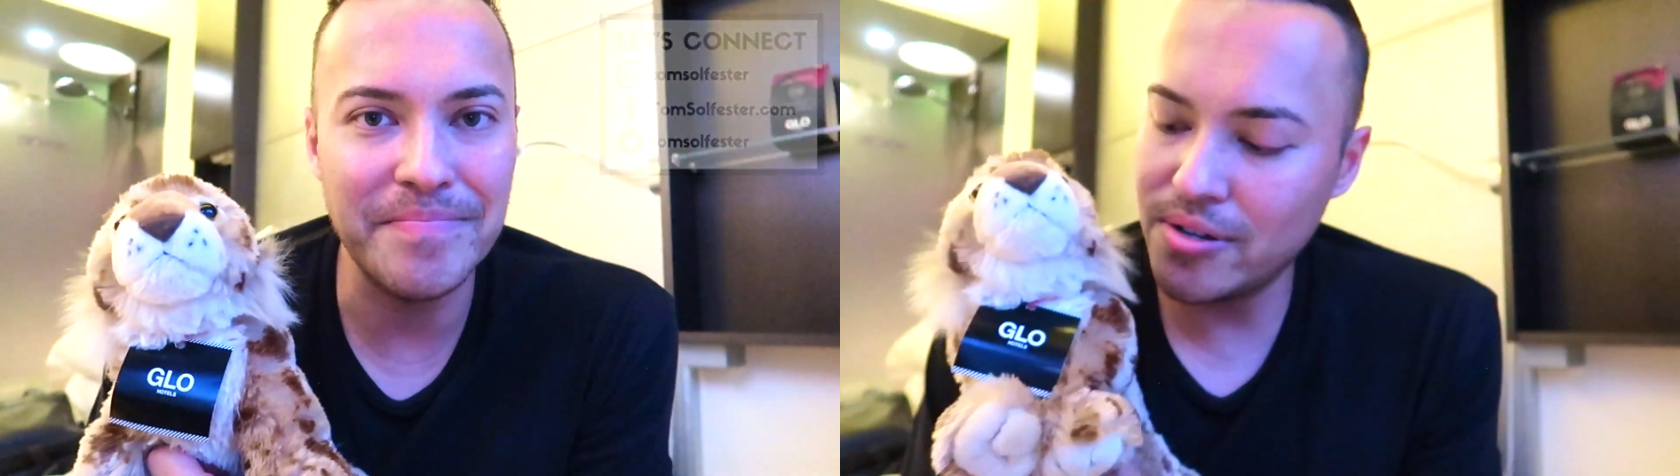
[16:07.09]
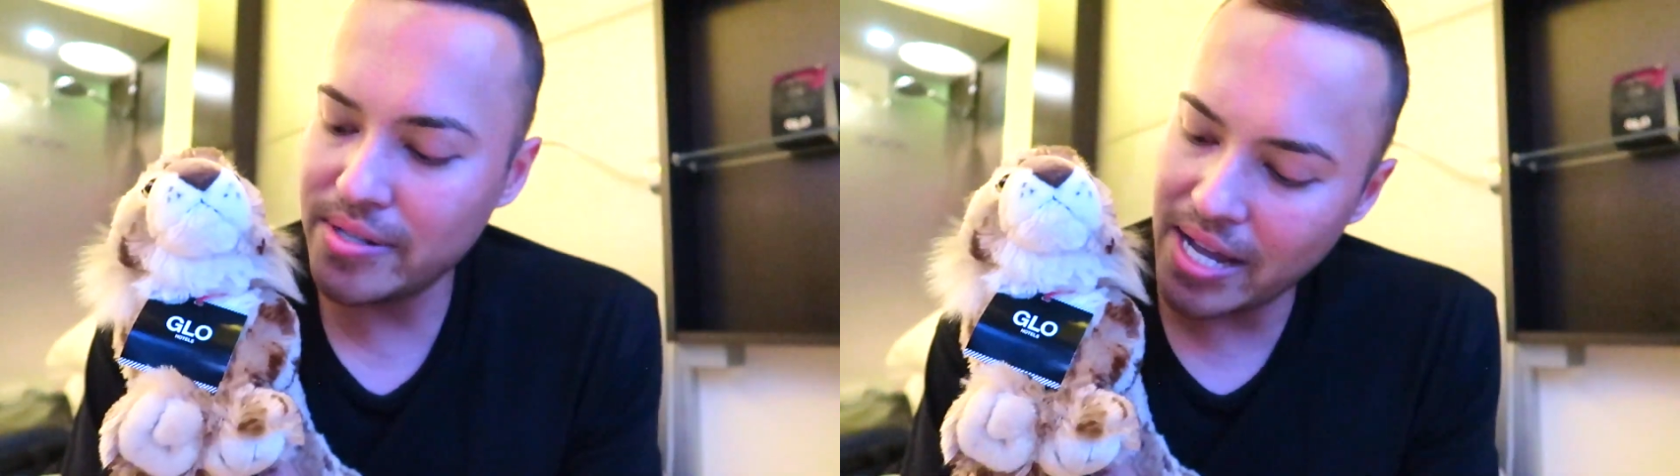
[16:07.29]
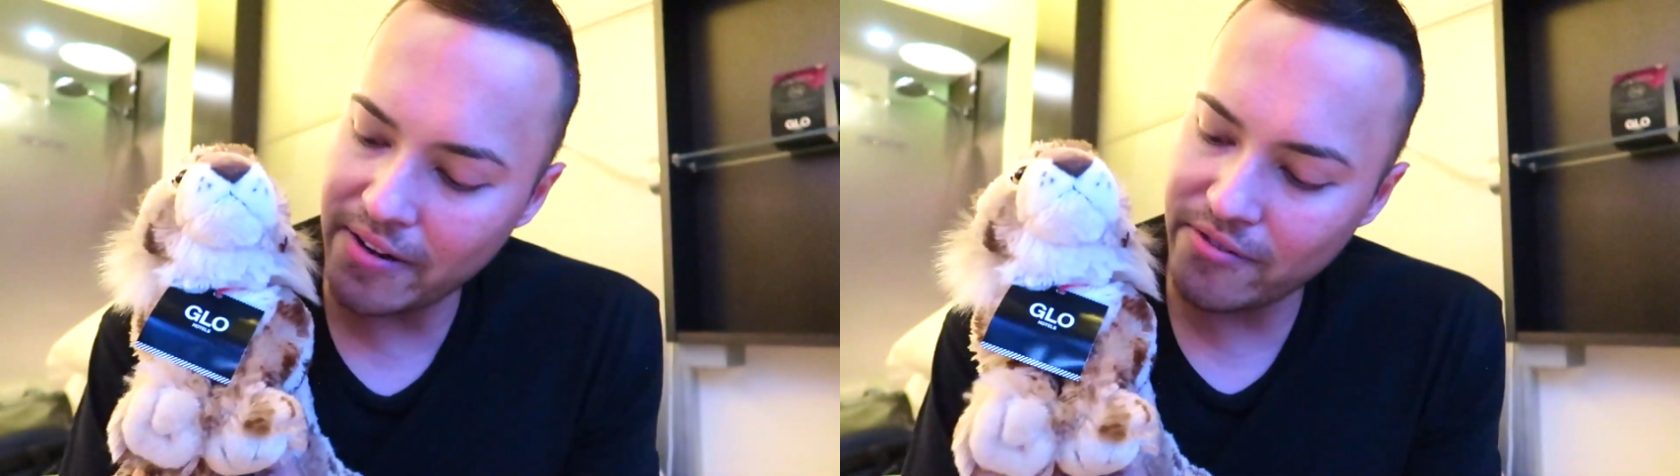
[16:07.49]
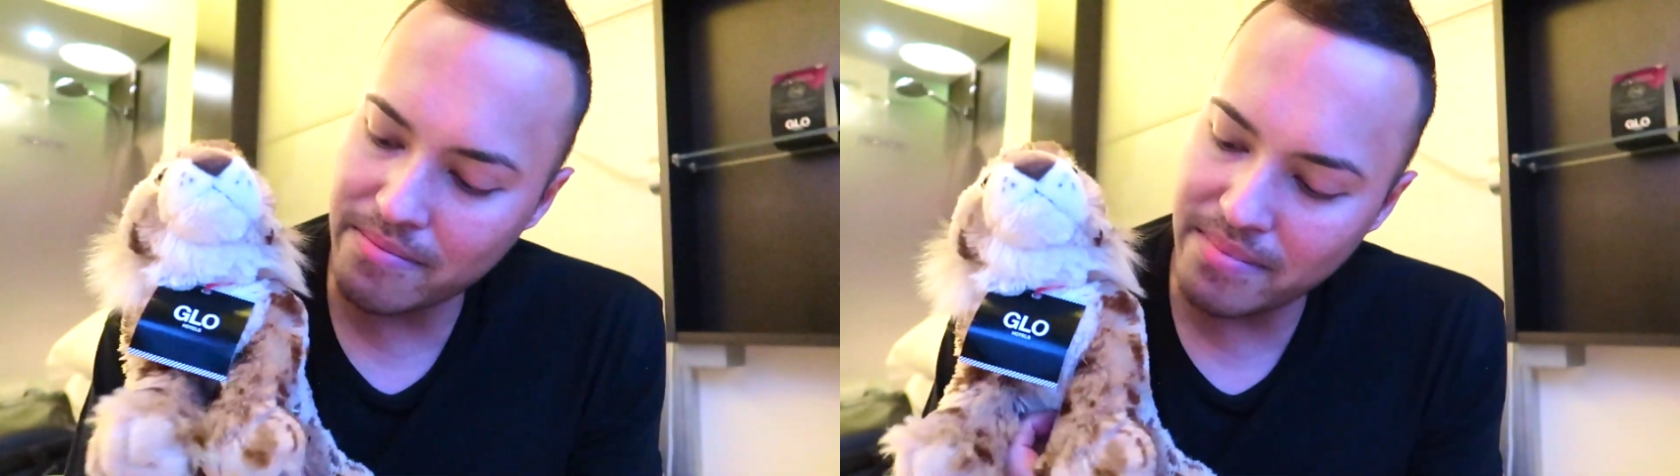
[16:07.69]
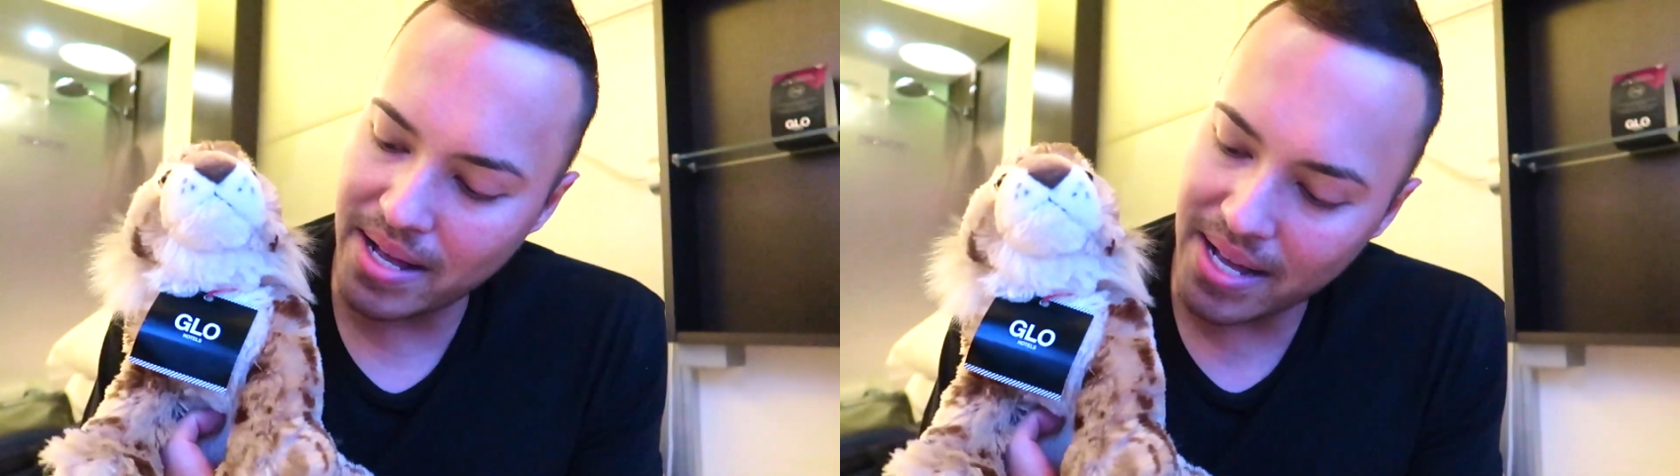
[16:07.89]
Good night
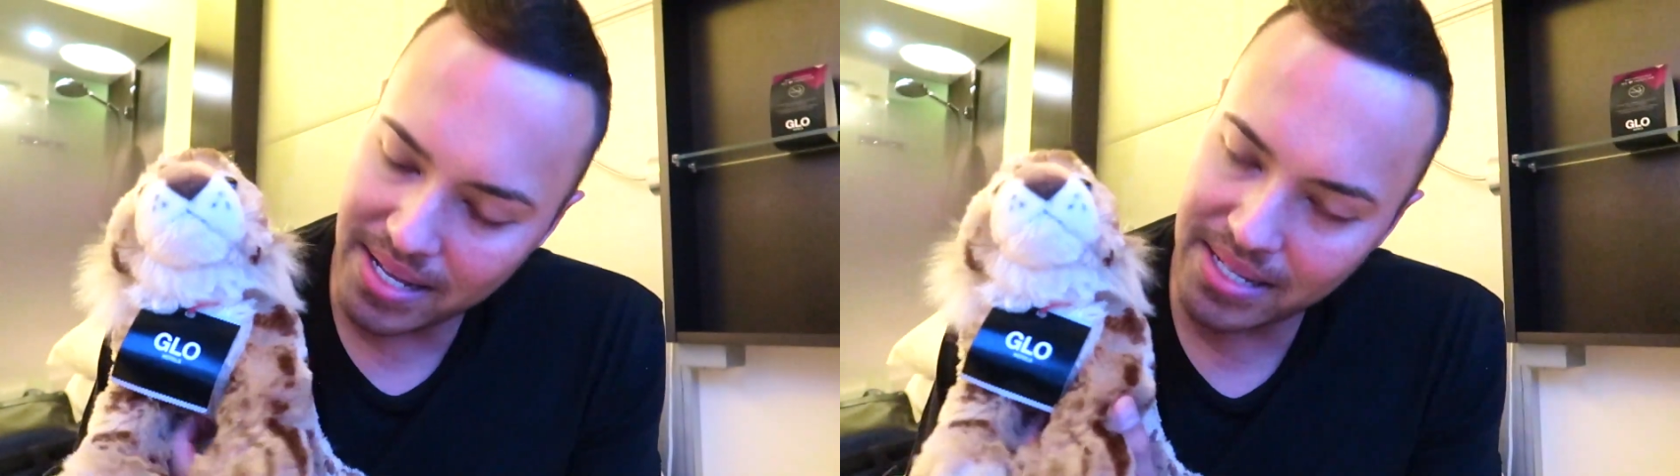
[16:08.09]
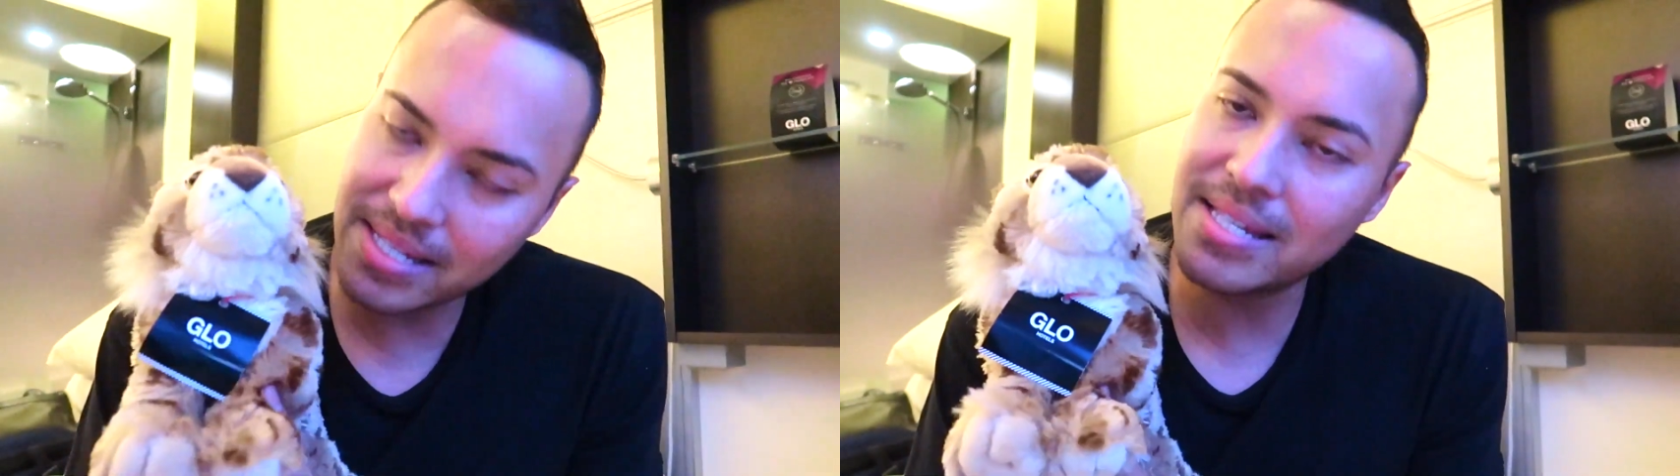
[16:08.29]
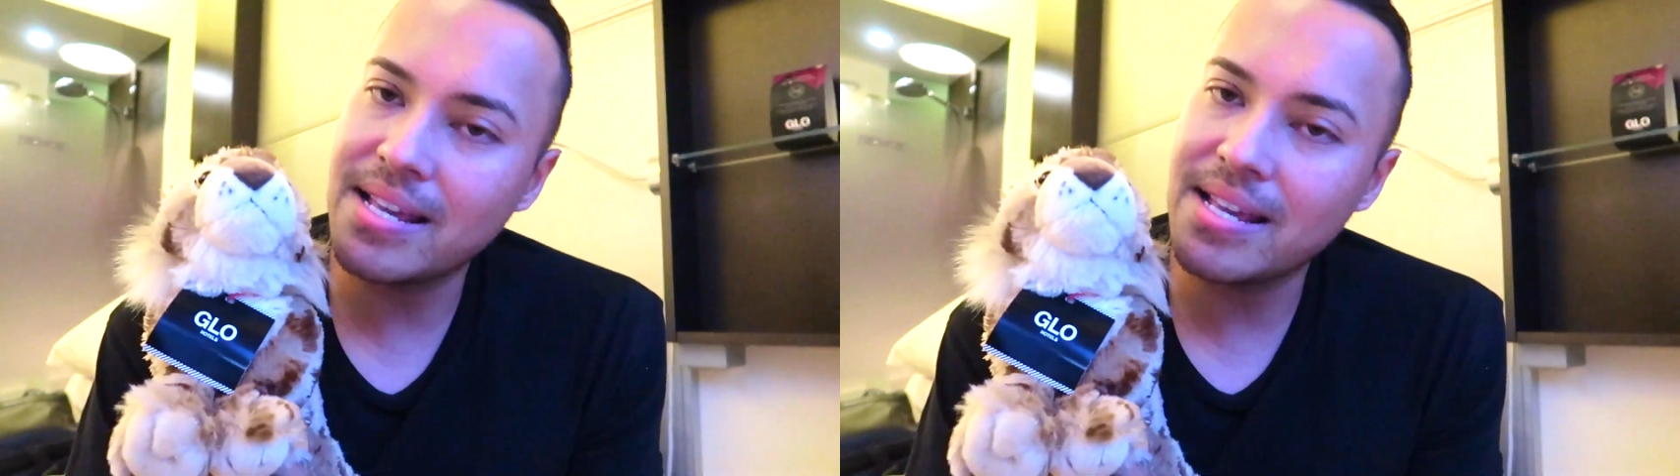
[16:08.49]
from us.